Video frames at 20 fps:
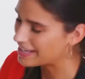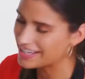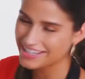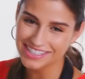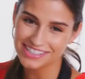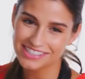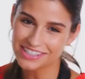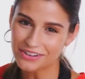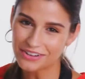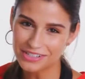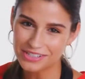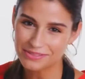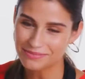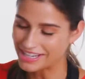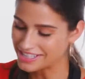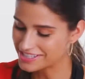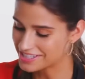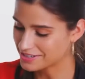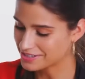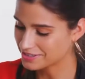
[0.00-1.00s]
Baking's always
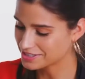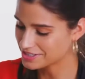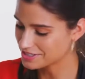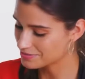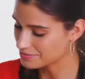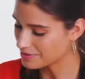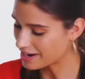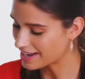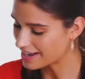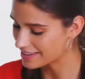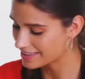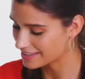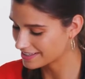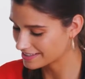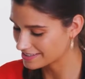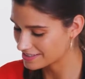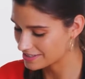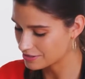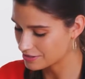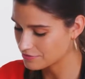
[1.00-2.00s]
messy, which is why I
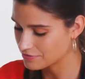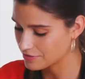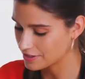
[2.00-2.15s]
think it's so